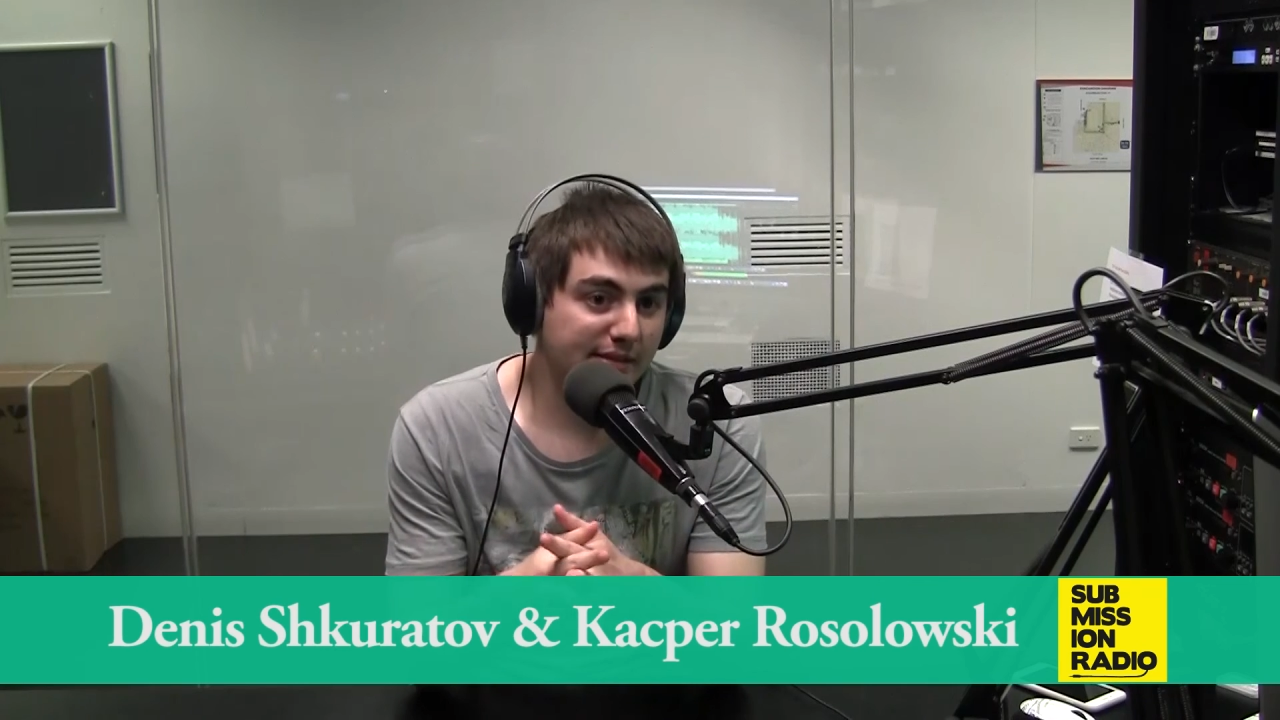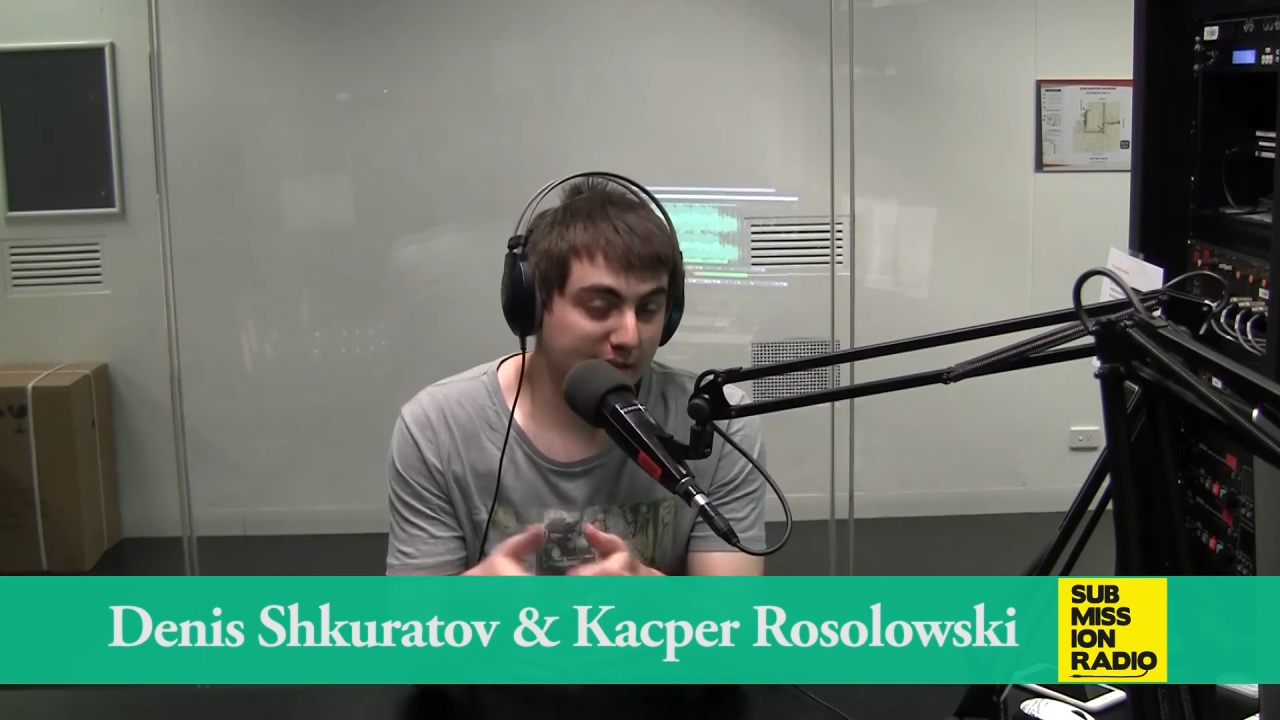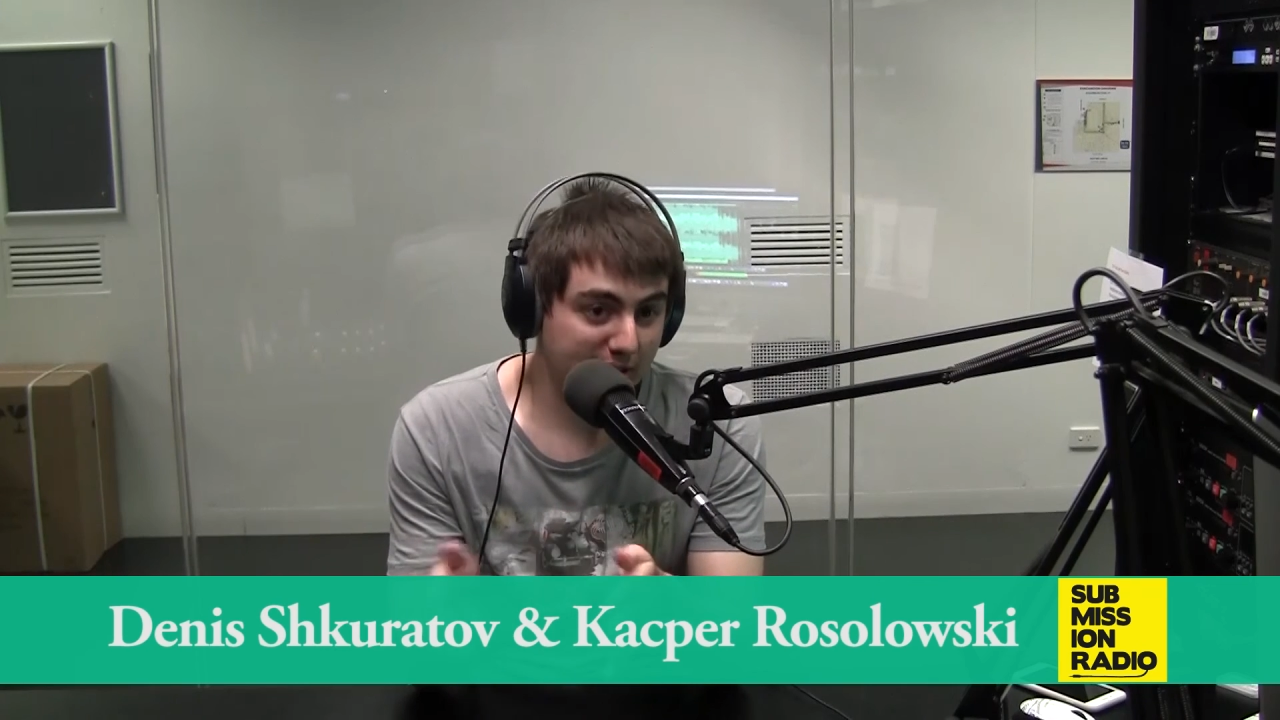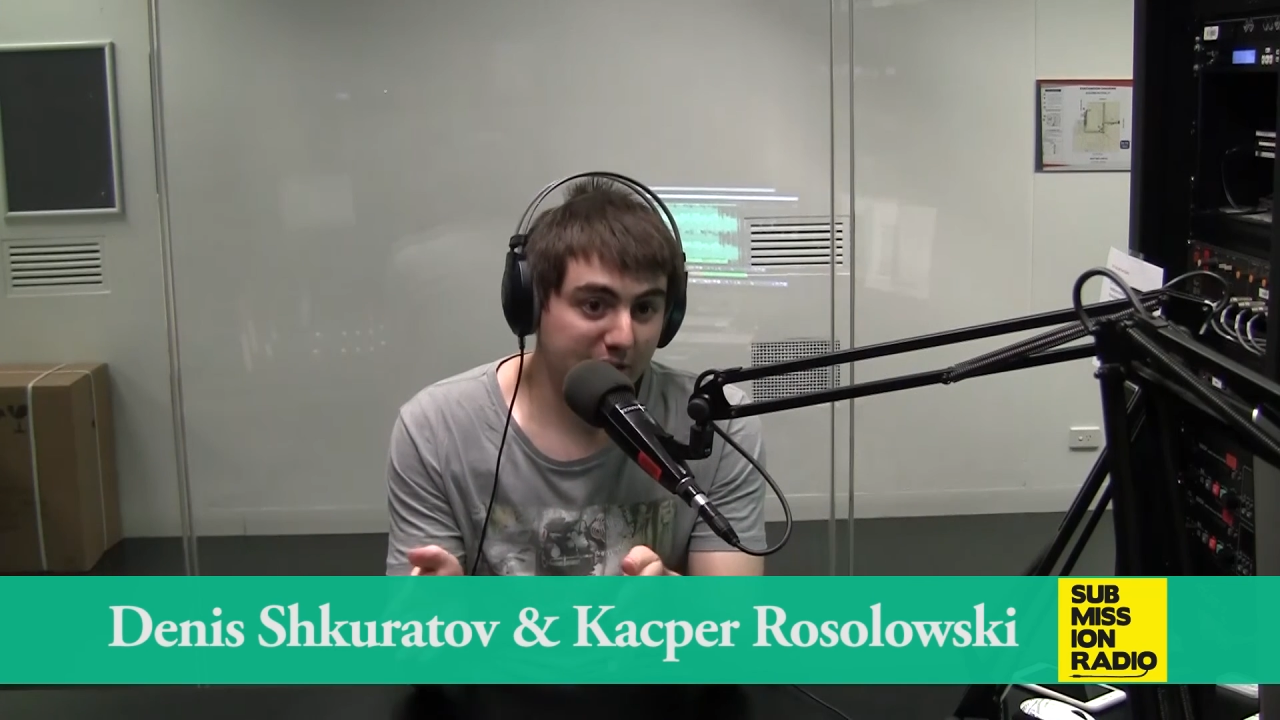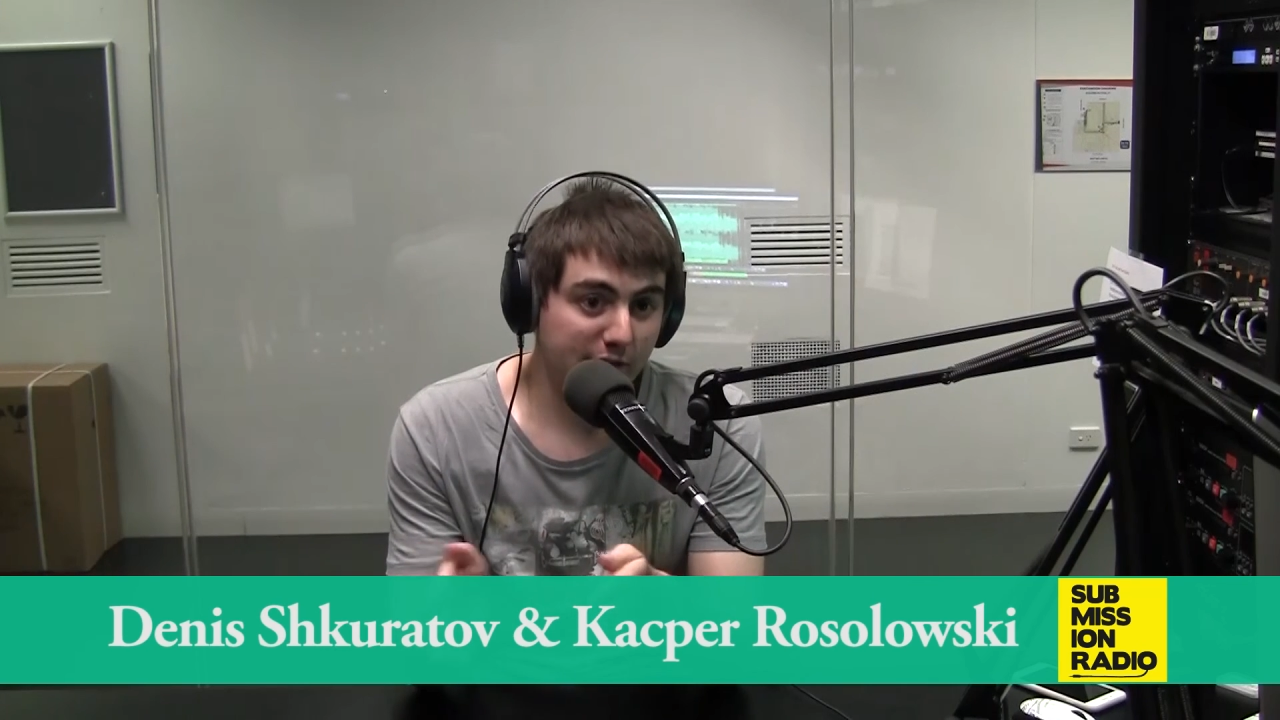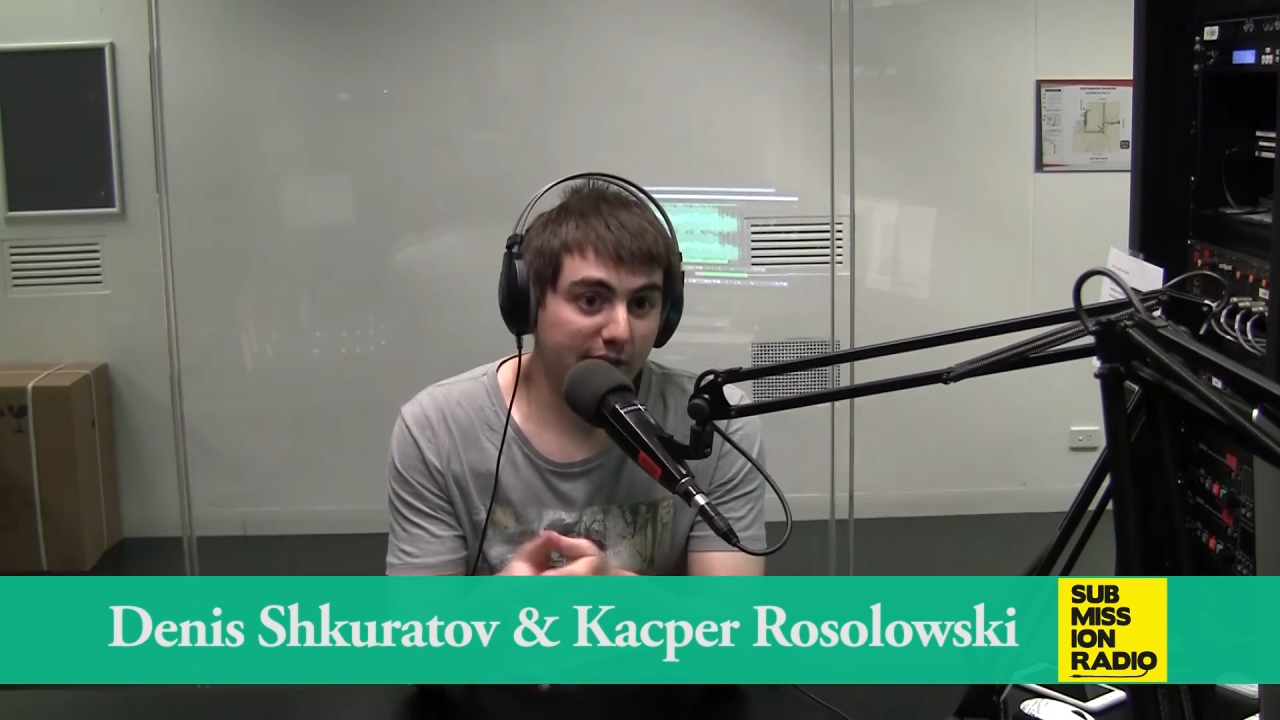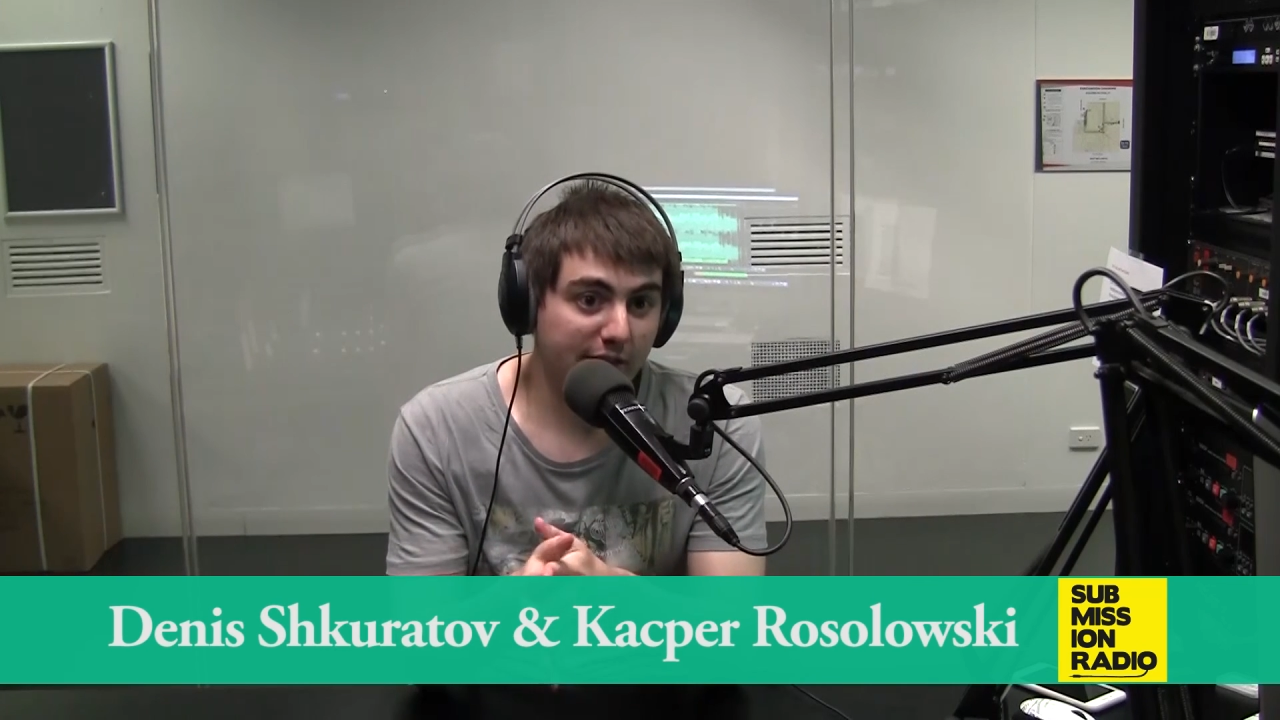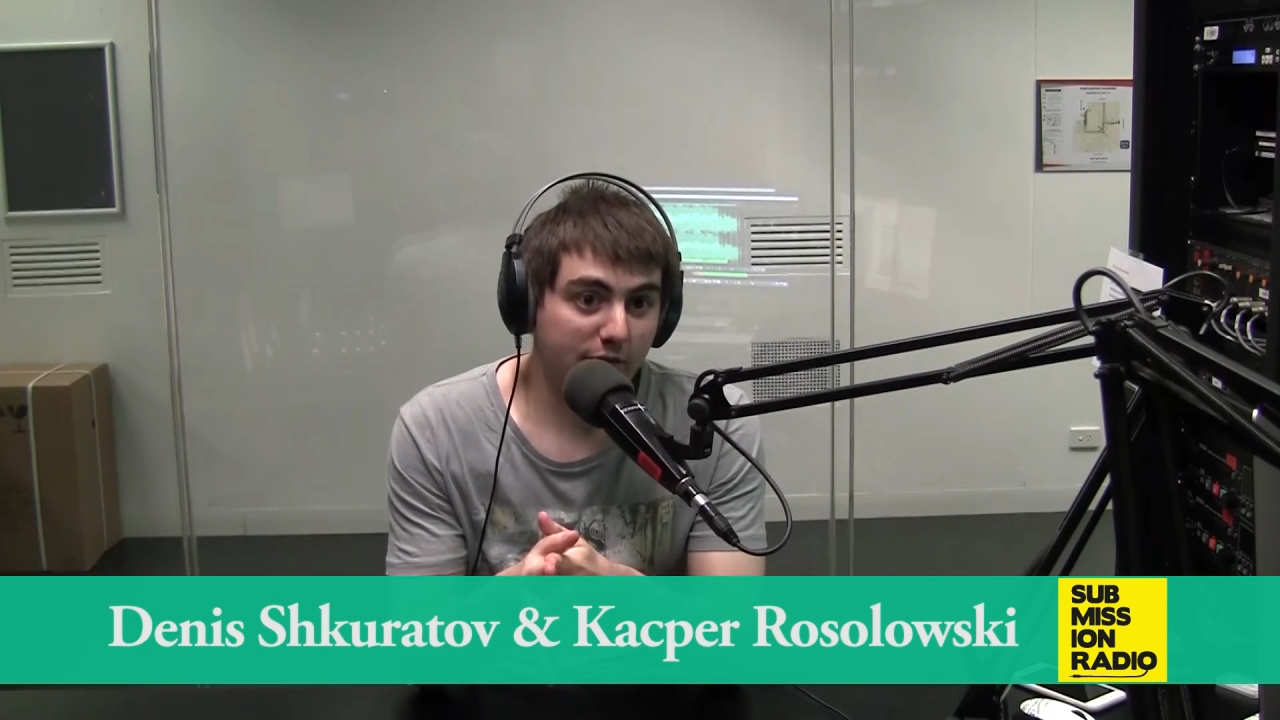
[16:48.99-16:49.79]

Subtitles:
successfully